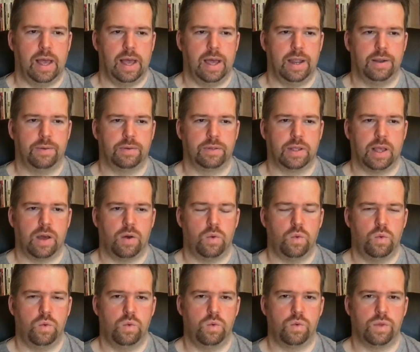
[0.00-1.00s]
I was like,
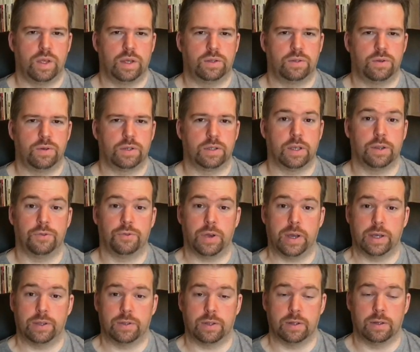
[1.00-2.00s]
oh, this looks
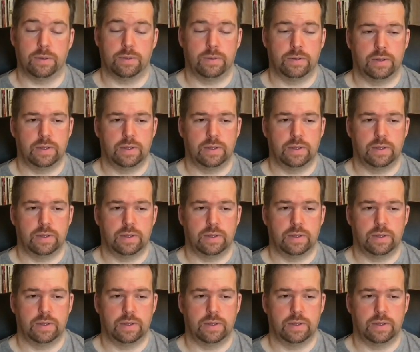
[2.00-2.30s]
interesting.